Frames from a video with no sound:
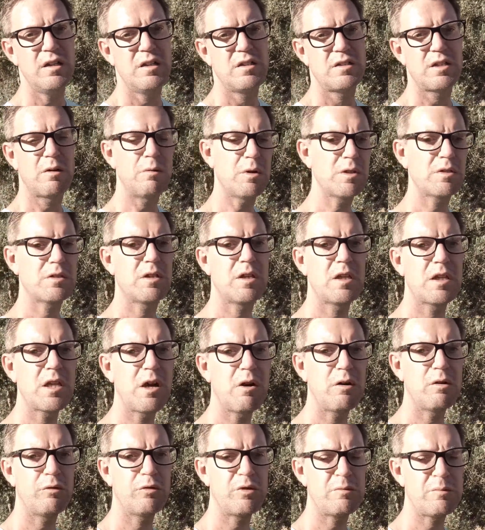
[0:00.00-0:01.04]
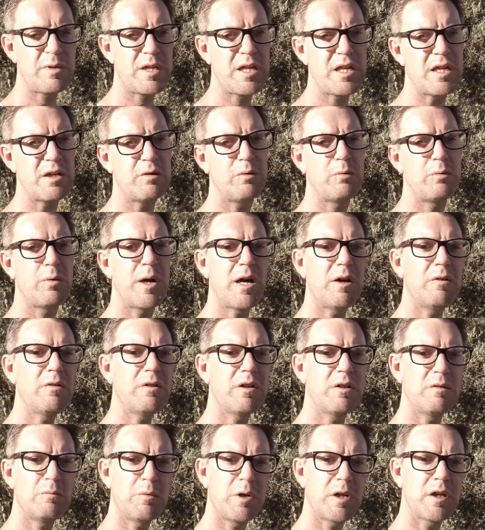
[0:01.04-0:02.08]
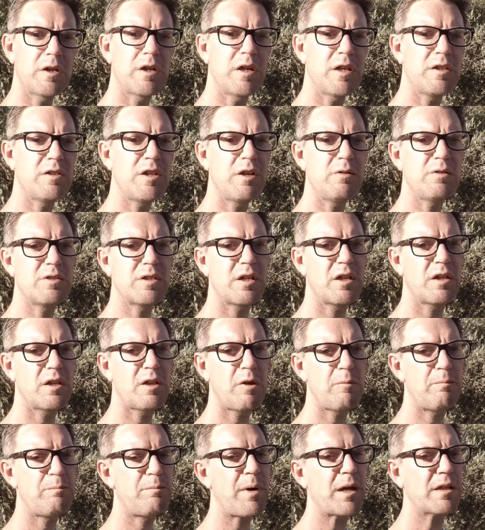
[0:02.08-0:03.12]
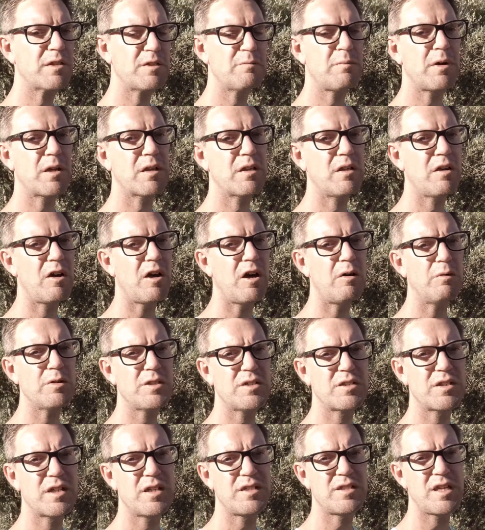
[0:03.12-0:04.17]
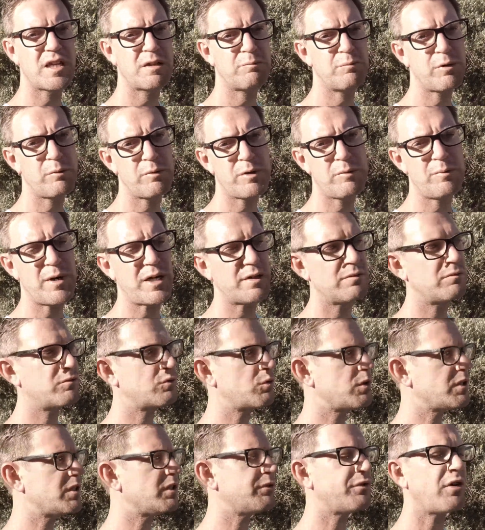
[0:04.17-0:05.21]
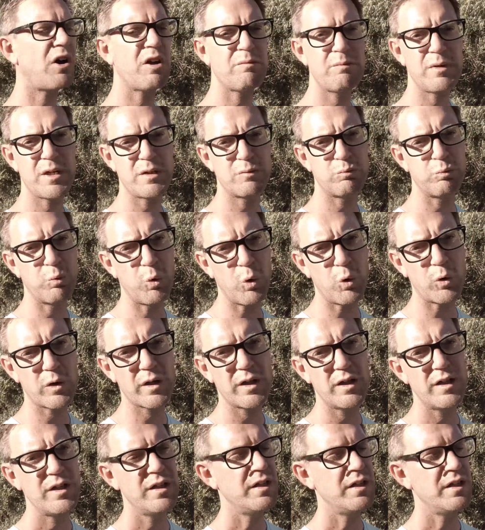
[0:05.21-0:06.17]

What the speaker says: So what's going to go on from here? Well, what I'm going to do is going to go back to my car, which is going to take probably about 25 minutes walk